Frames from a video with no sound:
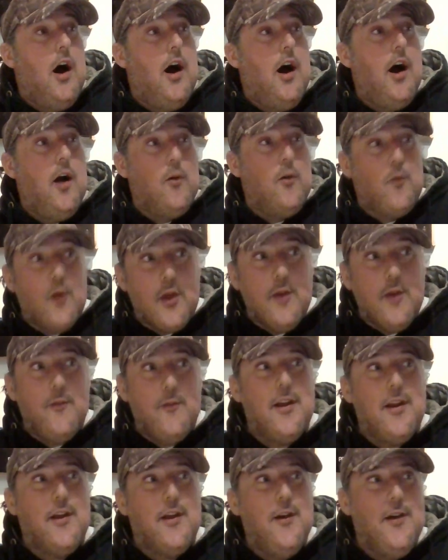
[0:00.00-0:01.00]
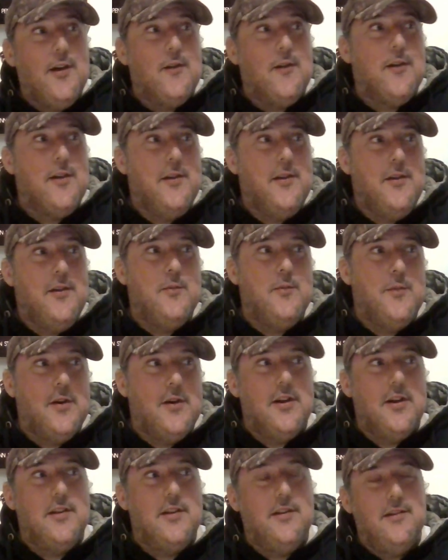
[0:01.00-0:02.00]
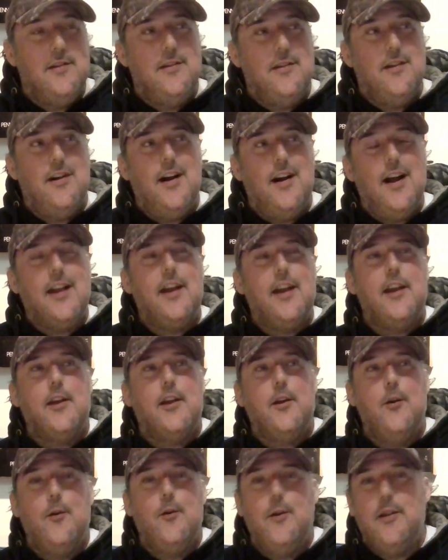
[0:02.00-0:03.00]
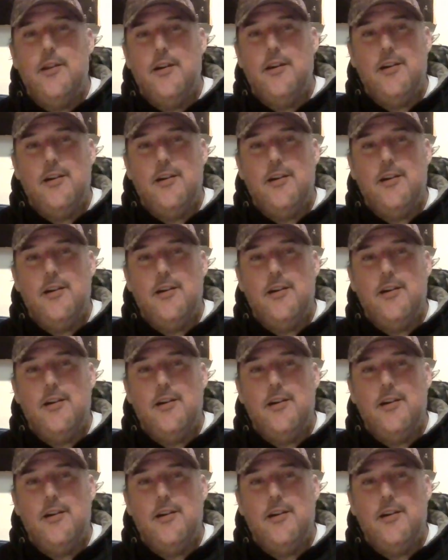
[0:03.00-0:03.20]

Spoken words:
I really want to go there with you, but I got to go to